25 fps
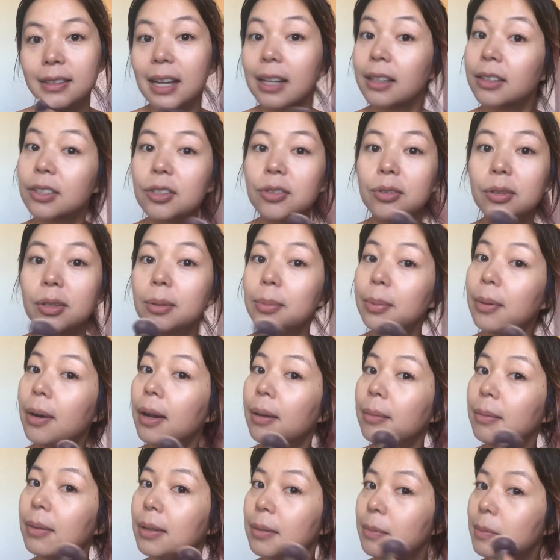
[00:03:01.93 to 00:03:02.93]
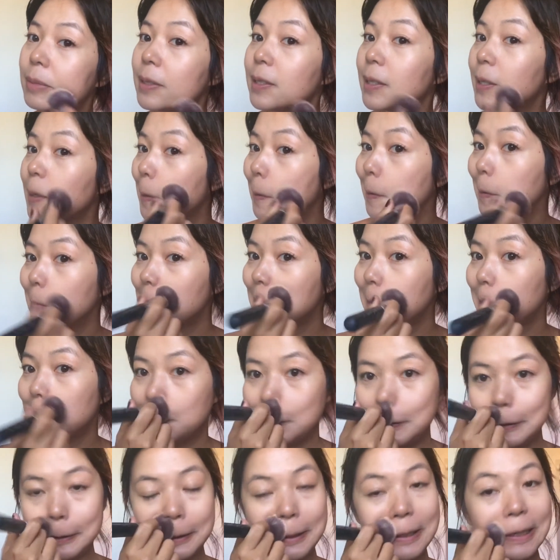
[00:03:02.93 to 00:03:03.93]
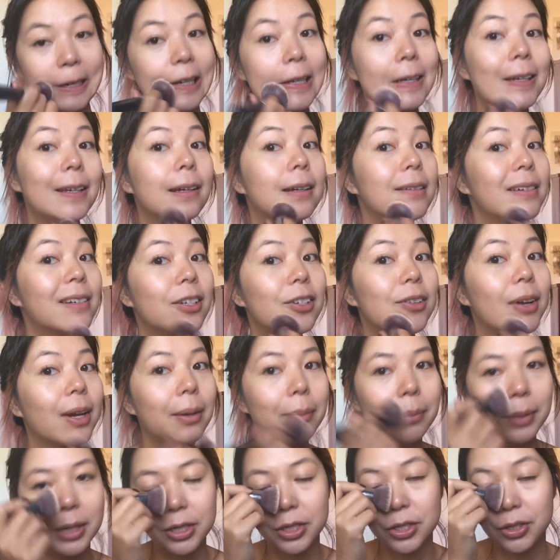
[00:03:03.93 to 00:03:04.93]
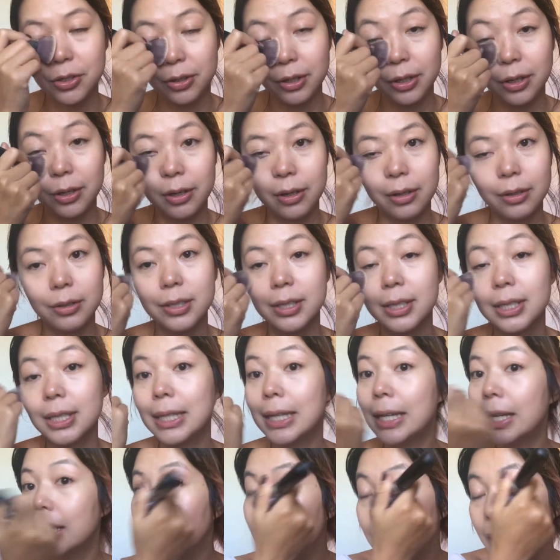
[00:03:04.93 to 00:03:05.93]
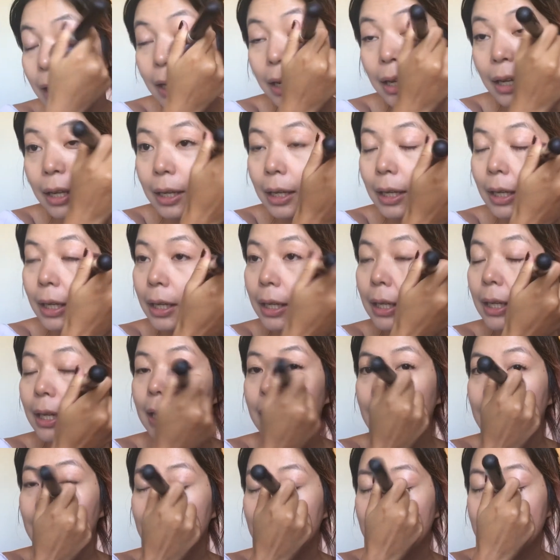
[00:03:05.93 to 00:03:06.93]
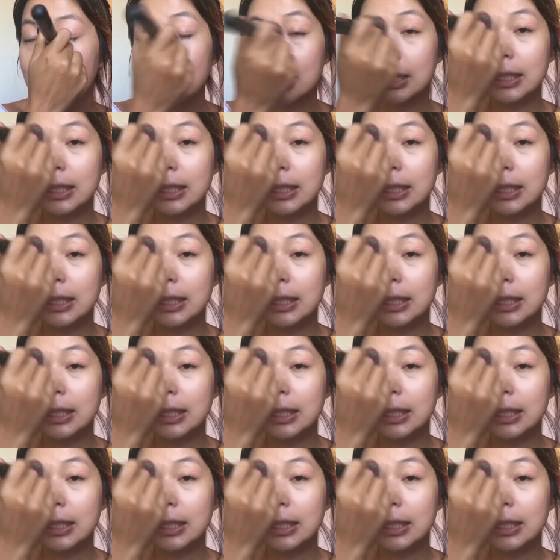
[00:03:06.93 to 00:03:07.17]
textural problems, so it's always a good idea to try and make sure your skin is